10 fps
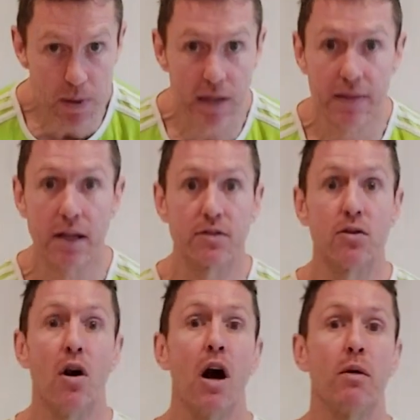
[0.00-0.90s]
But that's
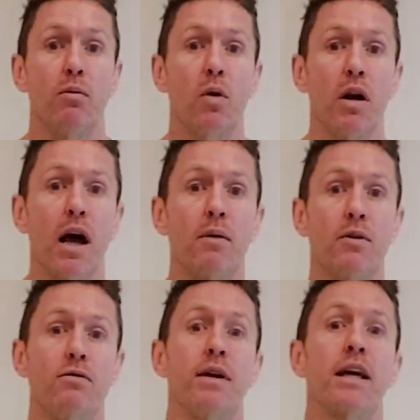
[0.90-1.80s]
not what I
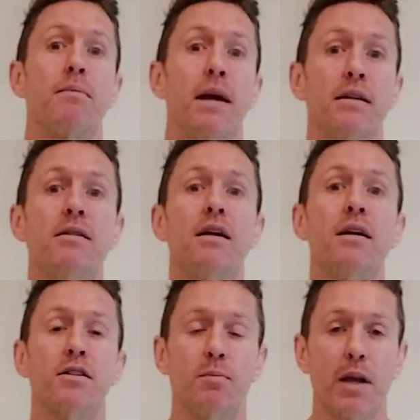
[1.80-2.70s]
would recommend
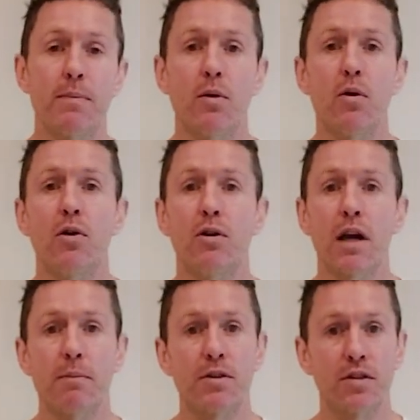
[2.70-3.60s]
to people who
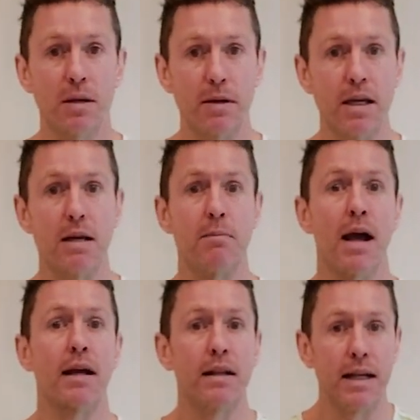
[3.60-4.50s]
come to see me in
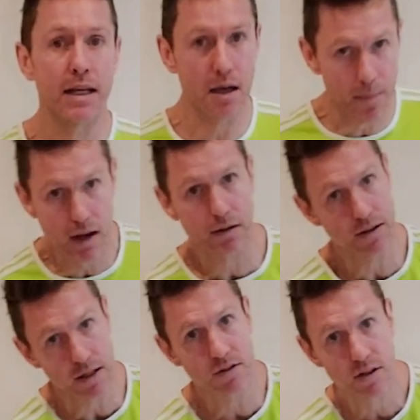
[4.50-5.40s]
my clinic
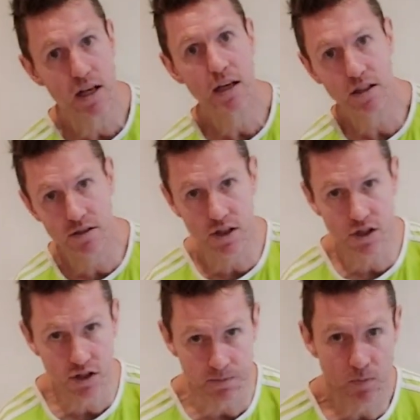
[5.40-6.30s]
about this
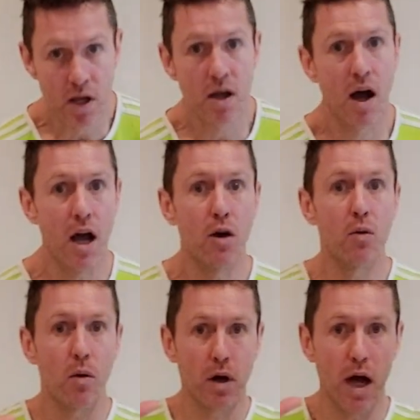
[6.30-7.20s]
condition. I
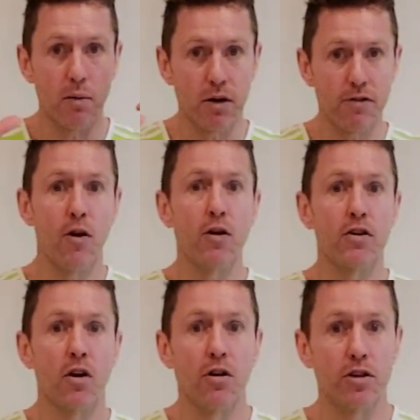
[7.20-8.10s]
want to
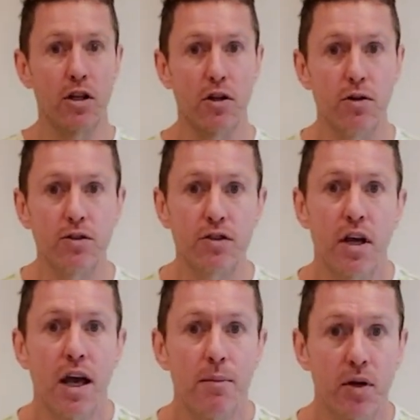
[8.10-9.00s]
focus on your
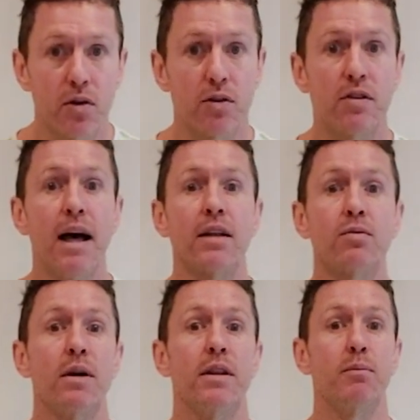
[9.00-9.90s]
glutes because
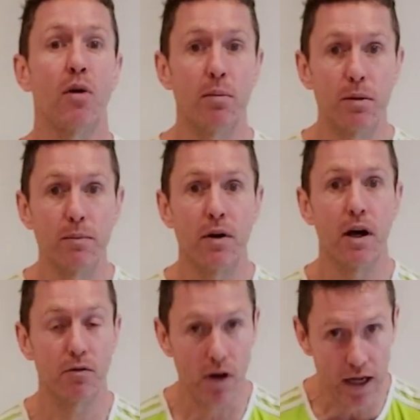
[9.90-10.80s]
that's where the problem
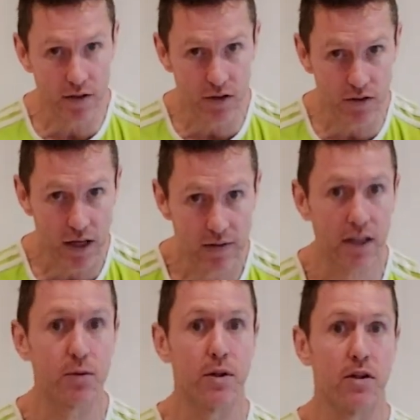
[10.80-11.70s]
arises and
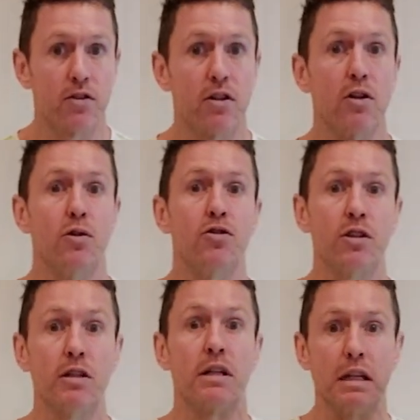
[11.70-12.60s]
that's where the
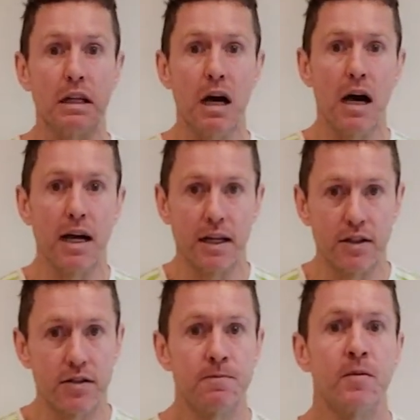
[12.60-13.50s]
solution
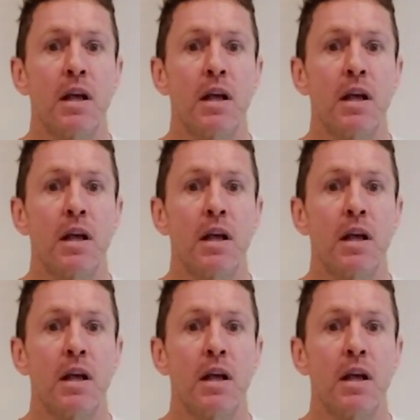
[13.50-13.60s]
lies.